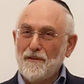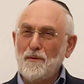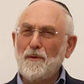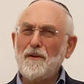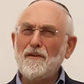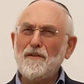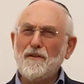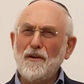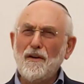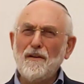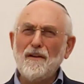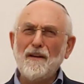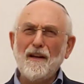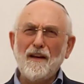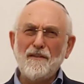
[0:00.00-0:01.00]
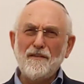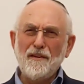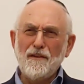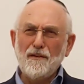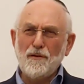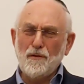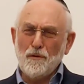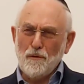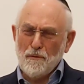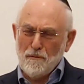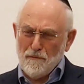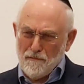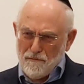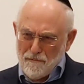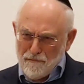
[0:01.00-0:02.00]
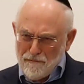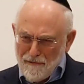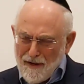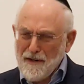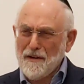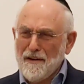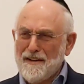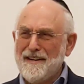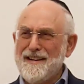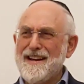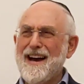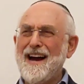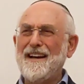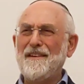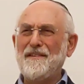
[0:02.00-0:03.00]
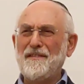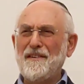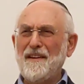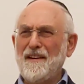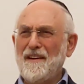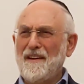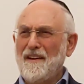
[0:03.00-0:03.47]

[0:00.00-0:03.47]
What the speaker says: to internalize and to recognize